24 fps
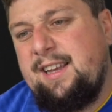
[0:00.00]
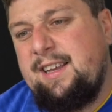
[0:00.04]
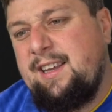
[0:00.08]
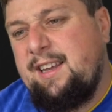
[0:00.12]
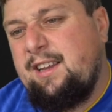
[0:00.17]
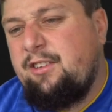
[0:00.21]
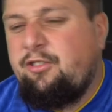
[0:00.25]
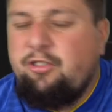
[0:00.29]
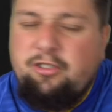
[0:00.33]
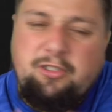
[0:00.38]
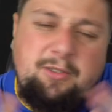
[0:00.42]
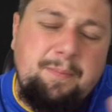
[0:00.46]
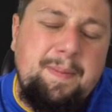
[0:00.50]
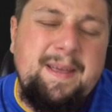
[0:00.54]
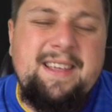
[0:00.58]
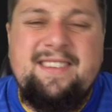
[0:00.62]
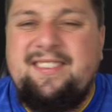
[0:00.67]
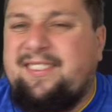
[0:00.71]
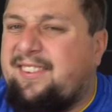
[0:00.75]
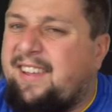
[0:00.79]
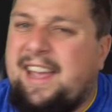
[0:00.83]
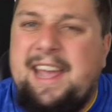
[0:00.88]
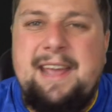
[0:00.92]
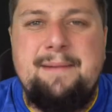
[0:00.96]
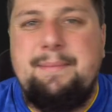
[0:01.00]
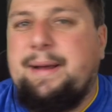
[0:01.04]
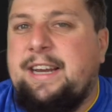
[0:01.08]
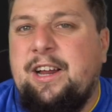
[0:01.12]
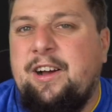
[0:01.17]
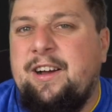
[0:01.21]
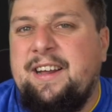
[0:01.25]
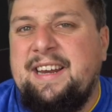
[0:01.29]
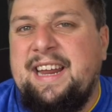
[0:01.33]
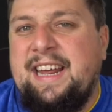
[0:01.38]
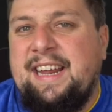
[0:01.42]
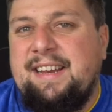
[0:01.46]
It's just a bit samey
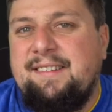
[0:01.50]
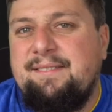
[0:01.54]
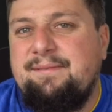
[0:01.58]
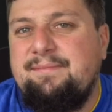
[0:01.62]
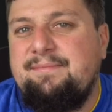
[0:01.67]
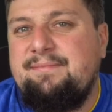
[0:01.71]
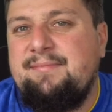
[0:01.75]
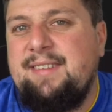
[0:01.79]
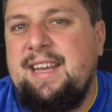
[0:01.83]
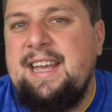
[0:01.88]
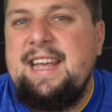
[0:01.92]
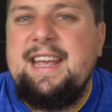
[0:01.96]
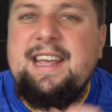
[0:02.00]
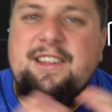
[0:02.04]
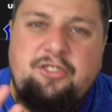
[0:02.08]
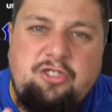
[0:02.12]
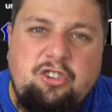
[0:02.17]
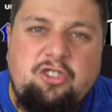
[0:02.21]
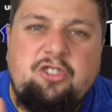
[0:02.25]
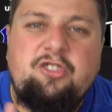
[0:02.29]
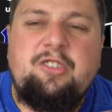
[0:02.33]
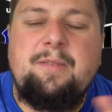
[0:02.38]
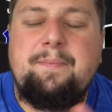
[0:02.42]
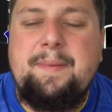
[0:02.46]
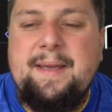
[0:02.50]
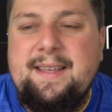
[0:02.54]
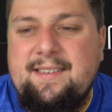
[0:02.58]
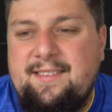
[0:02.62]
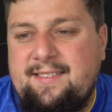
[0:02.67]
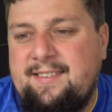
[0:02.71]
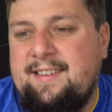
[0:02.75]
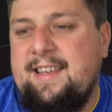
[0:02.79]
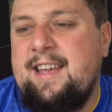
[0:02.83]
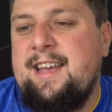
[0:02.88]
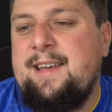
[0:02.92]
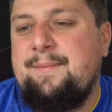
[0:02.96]
though, isn't it? It's just a bit
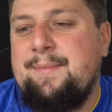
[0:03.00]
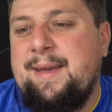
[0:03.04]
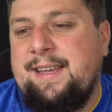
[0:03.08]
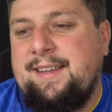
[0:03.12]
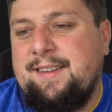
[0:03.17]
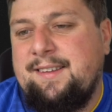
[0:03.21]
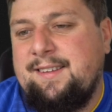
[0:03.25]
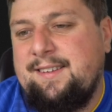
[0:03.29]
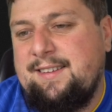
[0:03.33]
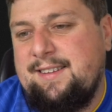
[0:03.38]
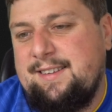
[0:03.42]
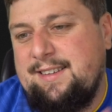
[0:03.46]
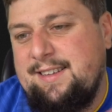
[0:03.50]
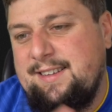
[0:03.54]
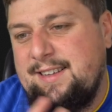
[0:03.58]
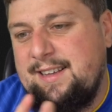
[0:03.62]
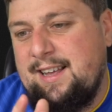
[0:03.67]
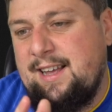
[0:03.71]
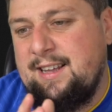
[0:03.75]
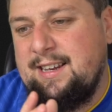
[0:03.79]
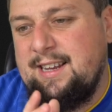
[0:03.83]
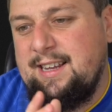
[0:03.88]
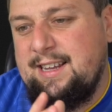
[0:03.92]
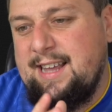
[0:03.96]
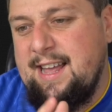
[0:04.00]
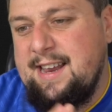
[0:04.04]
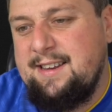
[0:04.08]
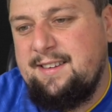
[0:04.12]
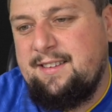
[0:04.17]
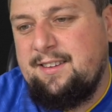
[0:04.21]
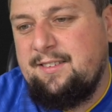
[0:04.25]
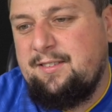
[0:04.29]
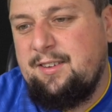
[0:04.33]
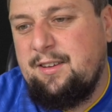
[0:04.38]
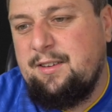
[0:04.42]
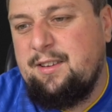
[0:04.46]
samey. And again,
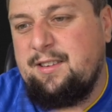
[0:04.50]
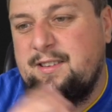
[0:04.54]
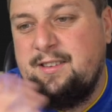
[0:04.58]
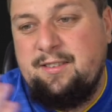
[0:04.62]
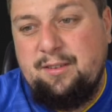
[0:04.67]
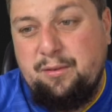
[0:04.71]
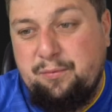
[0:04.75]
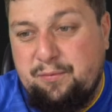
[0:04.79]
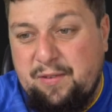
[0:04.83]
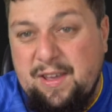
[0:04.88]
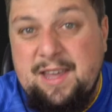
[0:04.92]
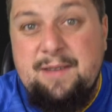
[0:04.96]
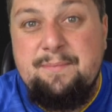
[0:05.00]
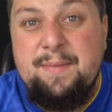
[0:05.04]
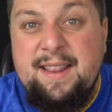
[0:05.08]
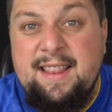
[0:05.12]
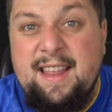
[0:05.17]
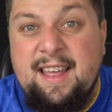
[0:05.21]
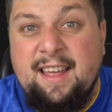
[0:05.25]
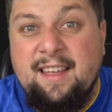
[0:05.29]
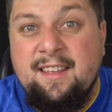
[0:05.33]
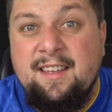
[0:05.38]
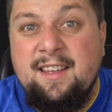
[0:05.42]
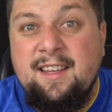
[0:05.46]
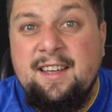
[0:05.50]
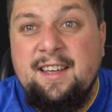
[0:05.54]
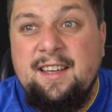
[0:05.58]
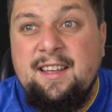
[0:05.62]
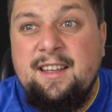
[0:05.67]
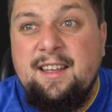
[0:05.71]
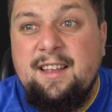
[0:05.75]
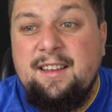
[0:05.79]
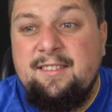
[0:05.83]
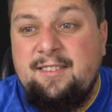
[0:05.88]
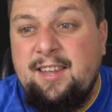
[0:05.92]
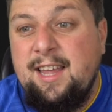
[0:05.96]
there's a theme, isn't there?
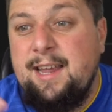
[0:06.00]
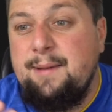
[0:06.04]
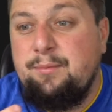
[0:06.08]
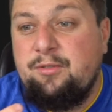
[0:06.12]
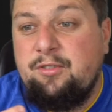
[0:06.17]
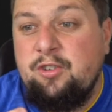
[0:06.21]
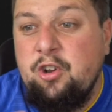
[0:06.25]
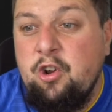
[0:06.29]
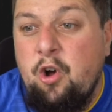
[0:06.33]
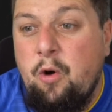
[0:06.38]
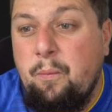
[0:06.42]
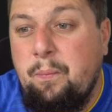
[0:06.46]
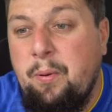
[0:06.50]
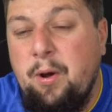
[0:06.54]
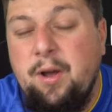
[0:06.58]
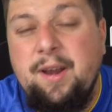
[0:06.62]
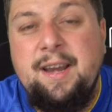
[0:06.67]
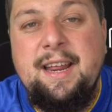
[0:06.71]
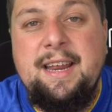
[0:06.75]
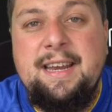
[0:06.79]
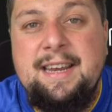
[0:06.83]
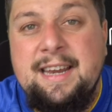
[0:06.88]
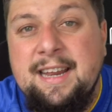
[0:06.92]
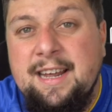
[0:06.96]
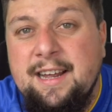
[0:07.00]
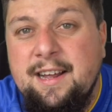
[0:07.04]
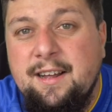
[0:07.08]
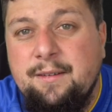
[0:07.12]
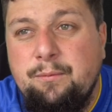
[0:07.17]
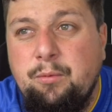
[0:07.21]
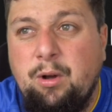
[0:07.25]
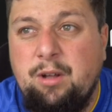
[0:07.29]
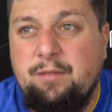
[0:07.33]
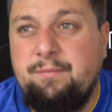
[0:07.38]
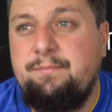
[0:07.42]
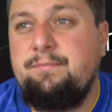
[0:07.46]
Teams not putting in,
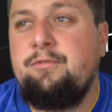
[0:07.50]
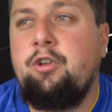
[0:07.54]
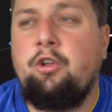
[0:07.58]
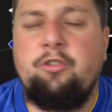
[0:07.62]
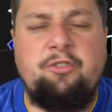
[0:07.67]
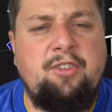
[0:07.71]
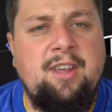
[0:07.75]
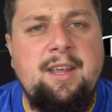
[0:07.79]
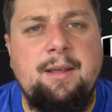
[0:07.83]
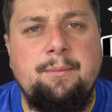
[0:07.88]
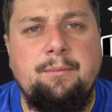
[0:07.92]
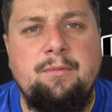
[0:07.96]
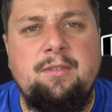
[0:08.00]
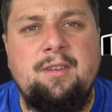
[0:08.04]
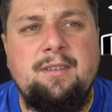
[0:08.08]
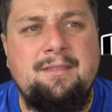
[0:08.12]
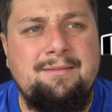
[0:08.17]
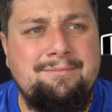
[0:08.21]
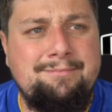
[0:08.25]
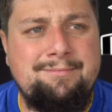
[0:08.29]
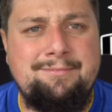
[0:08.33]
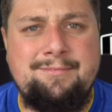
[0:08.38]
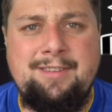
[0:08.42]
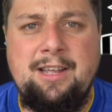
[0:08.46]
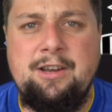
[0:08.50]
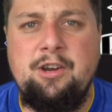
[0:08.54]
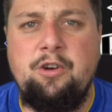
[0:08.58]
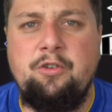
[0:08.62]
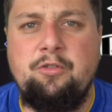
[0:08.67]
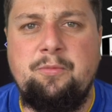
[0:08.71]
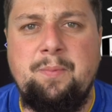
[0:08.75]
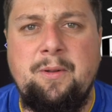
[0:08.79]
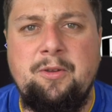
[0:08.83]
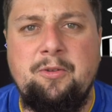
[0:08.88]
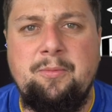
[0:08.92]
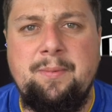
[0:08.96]
well, not teams, take no
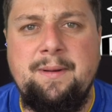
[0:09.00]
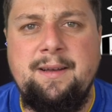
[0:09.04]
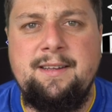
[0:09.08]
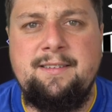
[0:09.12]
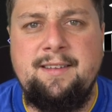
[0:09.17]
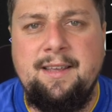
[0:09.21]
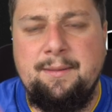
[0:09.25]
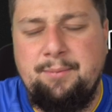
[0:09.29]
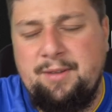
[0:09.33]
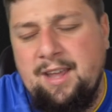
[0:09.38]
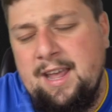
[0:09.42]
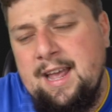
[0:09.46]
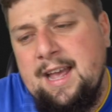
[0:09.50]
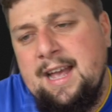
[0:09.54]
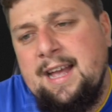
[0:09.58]
responsibility teams.